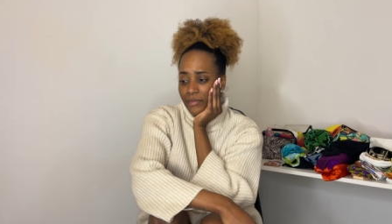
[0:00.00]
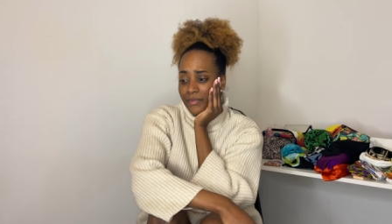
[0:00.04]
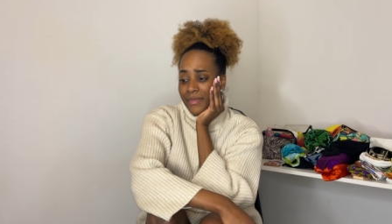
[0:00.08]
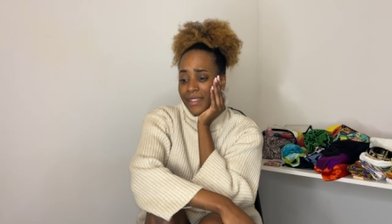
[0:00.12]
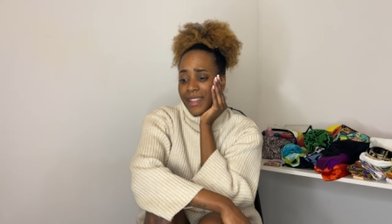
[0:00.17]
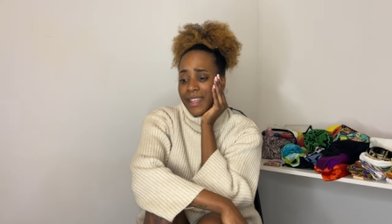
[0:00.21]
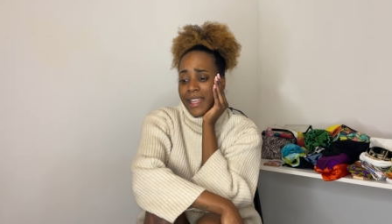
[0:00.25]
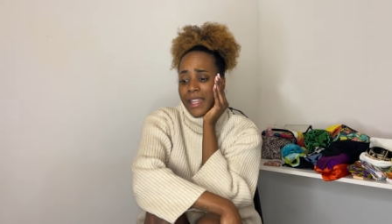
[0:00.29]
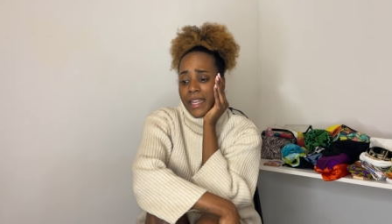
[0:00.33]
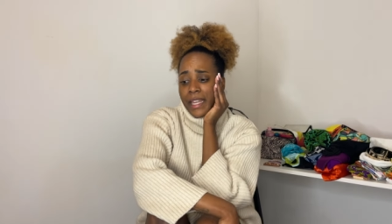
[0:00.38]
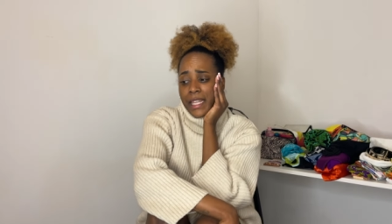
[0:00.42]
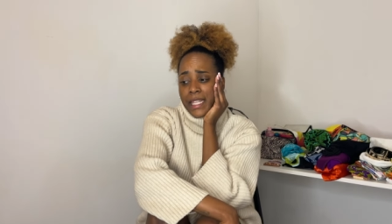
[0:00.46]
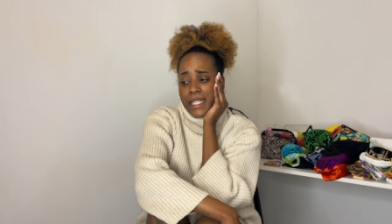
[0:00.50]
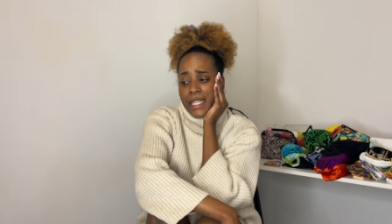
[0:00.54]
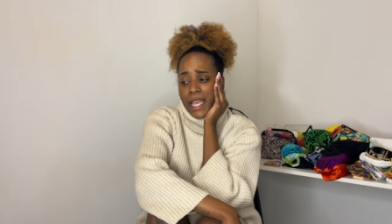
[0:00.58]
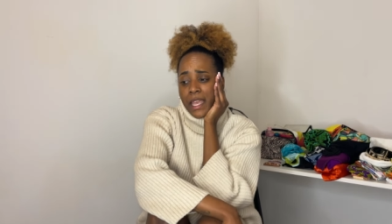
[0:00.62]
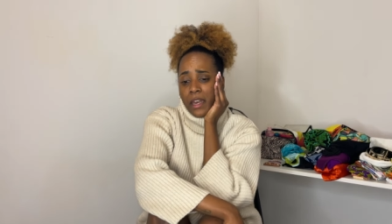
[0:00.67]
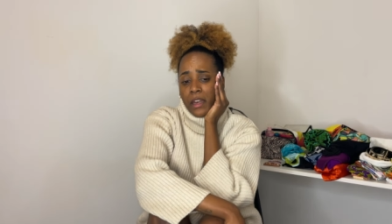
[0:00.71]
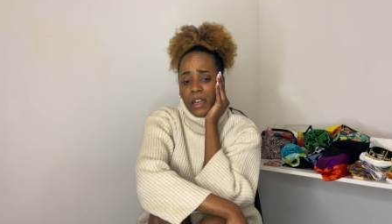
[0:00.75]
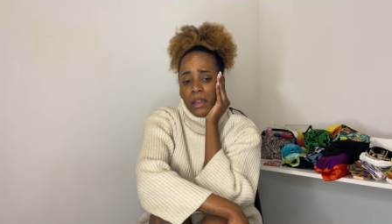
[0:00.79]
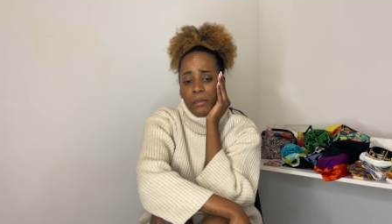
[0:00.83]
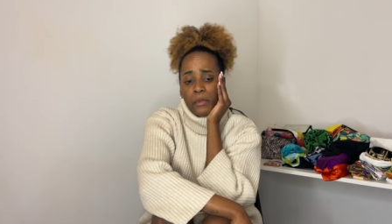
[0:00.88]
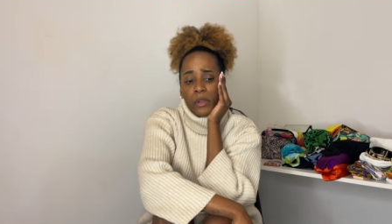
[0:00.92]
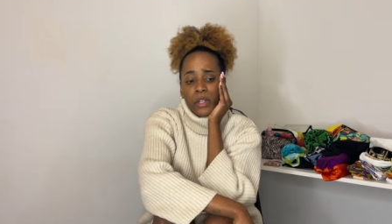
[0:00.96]
and decided
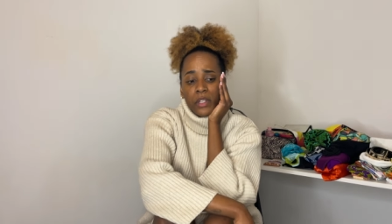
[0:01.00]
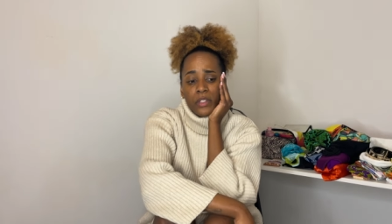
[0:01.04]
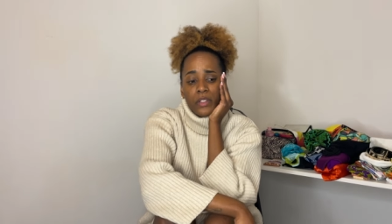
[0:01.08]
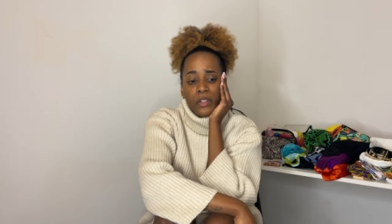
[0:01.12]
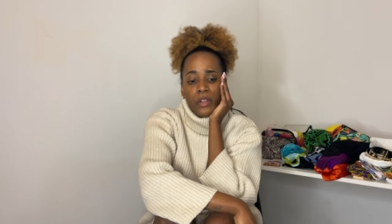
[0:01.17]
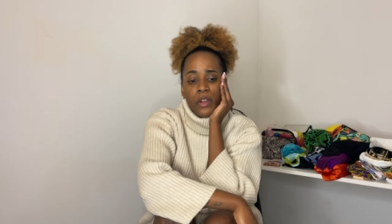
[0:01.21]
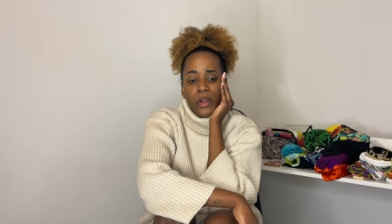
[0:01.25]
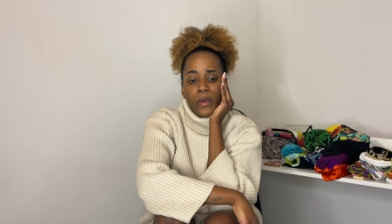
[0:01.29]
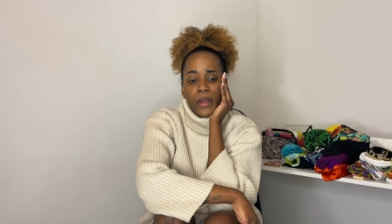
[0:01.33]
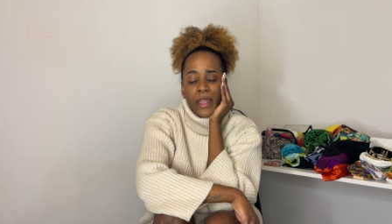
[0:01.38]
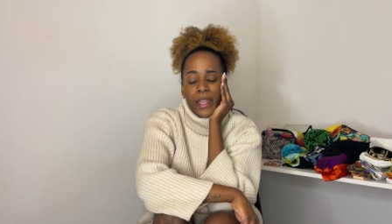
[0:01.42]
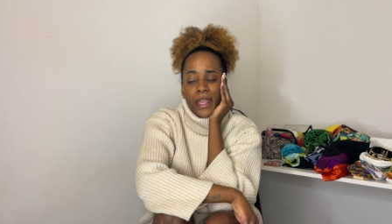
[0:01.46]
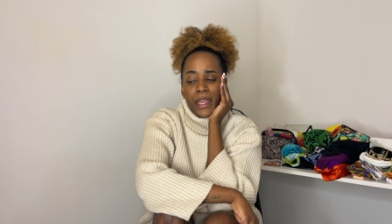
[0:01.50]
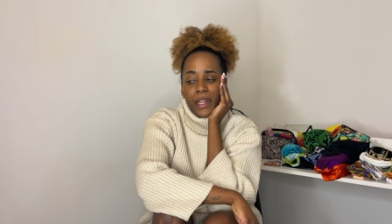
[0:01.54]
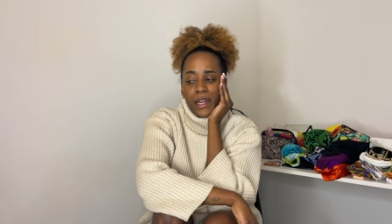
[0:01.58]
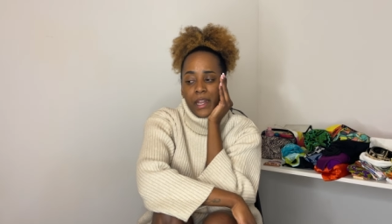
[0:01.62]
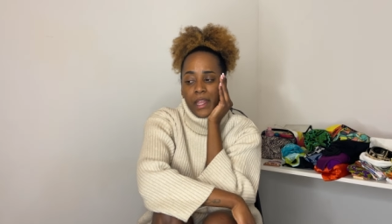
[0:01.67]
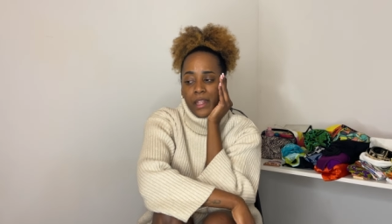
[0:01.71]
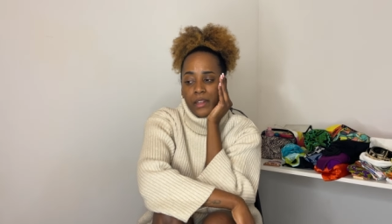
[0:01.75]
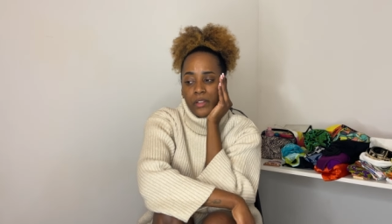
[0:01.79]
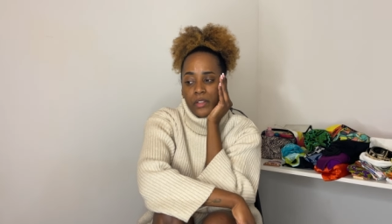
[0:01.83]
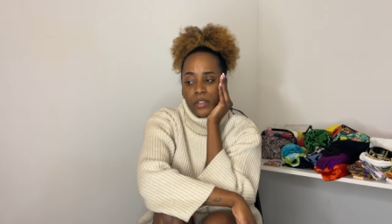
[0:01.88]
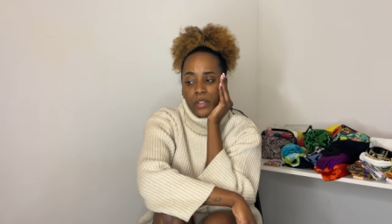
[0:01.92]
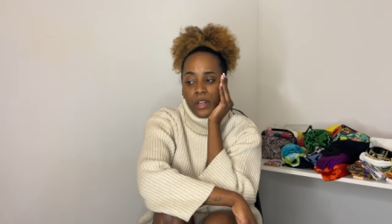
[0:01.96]
I'm going to go ahead
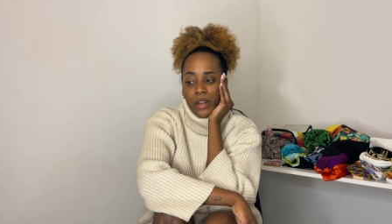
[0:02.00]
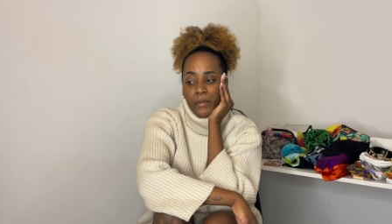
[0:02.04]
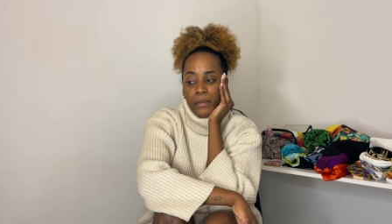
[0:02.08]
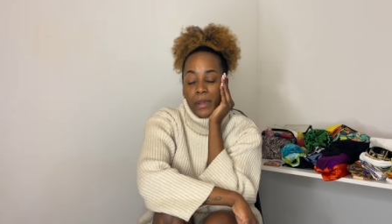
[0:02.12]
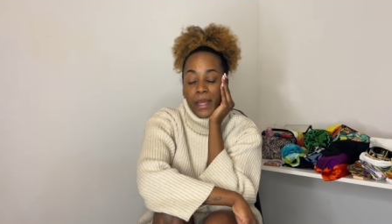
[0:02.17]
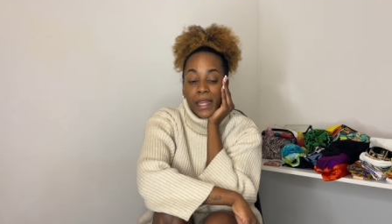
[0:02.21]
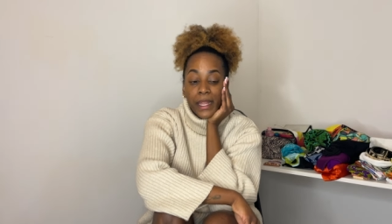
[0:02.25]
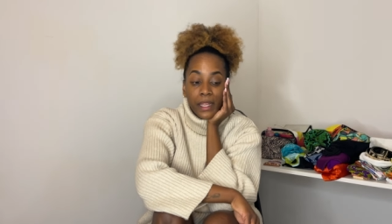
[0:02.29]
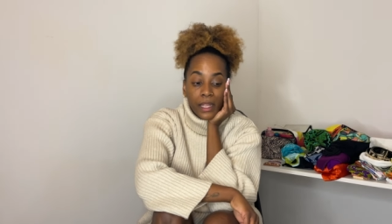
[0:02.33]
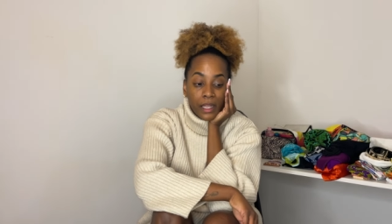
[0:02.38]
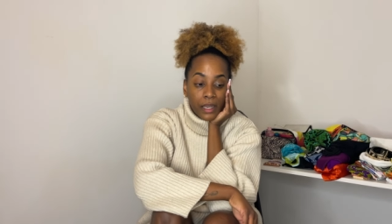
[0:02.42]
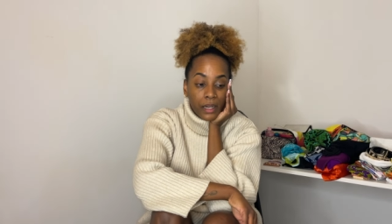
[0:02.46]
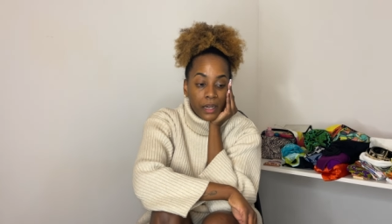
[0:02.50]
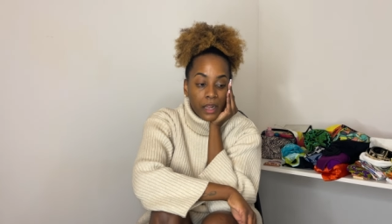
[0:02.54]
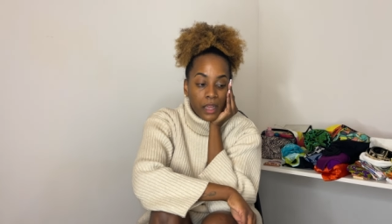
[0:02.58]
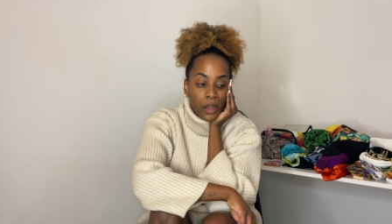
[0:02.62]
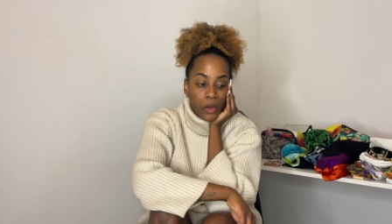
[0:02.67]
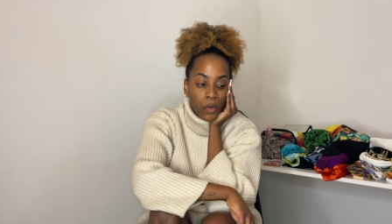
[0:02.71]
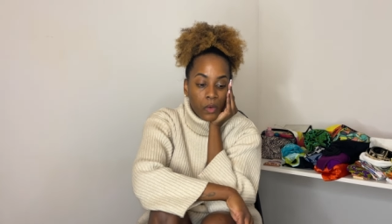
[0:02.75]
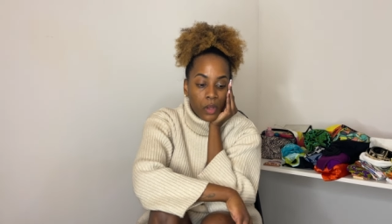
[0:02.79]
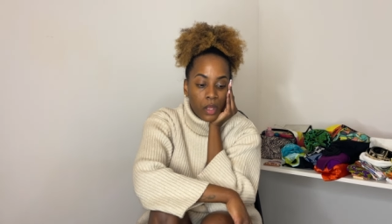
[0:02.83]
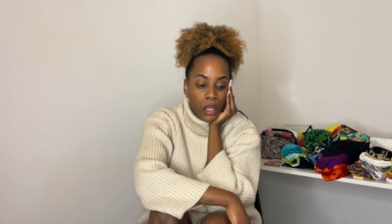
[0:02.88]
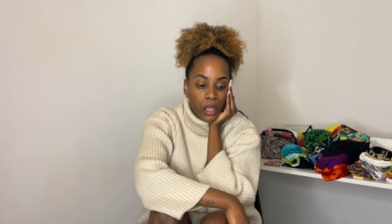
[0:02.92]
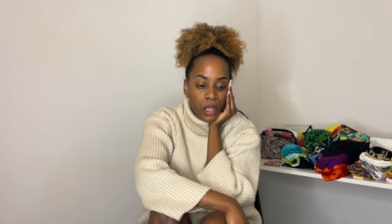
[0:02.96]
and start packing
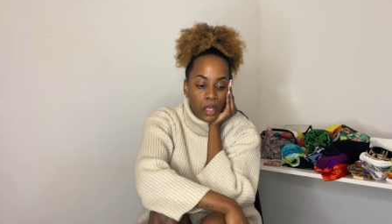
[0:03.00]
now,